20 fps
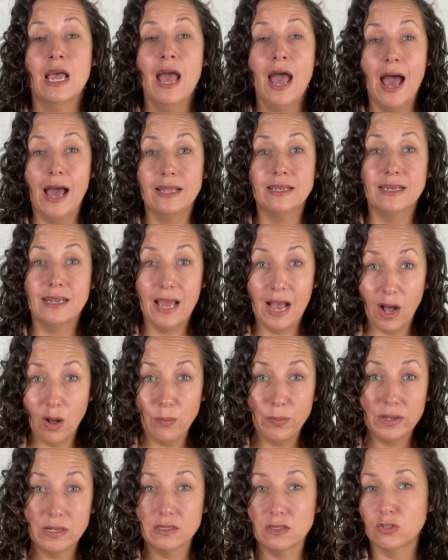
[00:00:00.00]
And now,
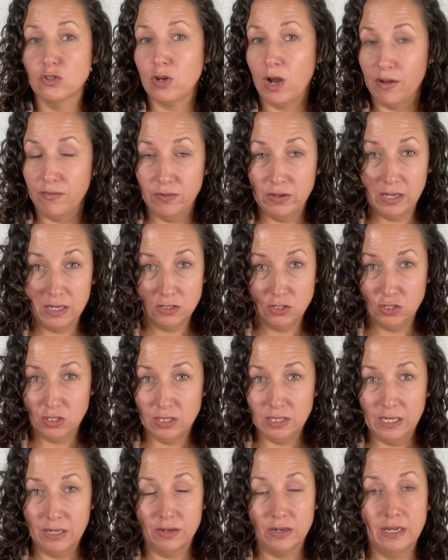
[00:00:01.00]
because traffic
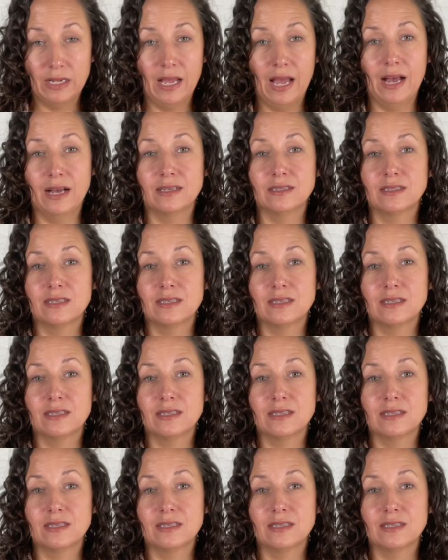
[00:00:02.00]
engineering has